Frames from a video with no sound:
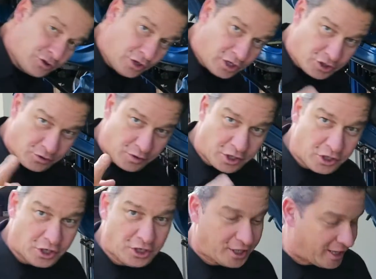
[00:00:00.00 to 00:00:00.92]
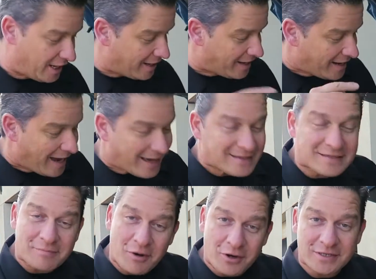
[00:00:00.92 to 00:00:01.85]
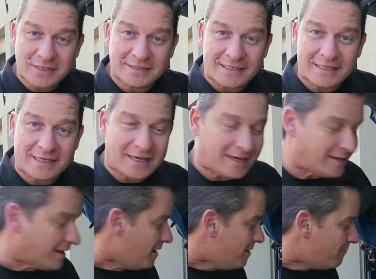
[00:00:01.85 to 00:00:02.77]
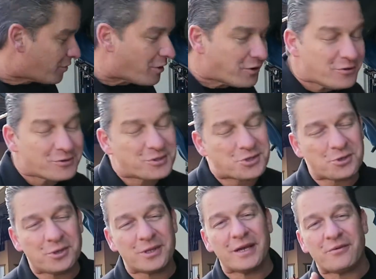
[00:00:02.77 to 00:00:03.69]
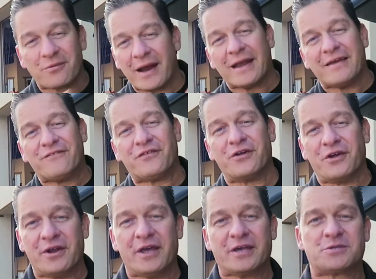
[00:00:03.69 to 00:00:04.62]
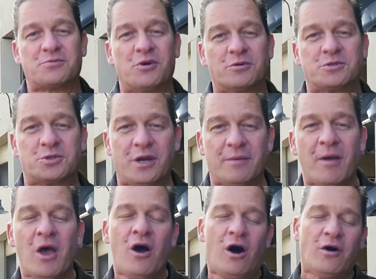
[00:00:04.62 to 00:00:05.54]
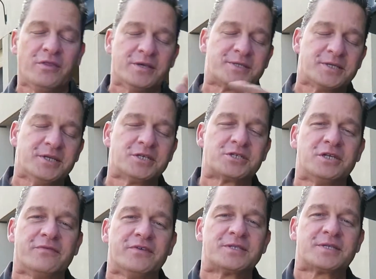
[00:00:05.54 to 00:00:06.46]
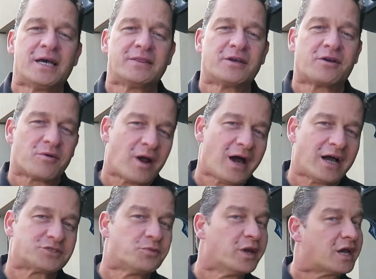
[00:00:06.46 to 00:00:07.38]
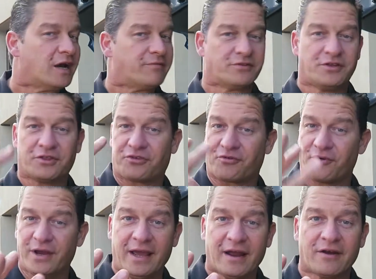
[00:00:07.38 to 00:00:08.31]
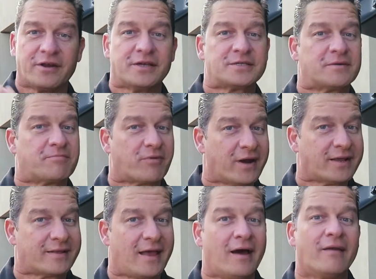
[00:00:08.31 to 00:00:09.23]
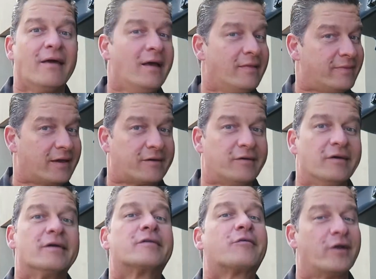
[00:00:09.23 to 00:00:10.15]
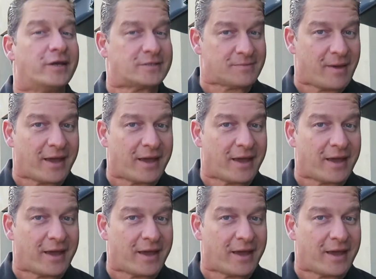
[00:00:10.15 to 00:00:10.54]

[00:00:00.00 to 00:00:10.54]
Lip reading: you thought you were good and you got a nice emergency kit. But are you truly ready for your next road trip? On this edition of Inside the Garage, we covered the 3 areas of breakdown that could create some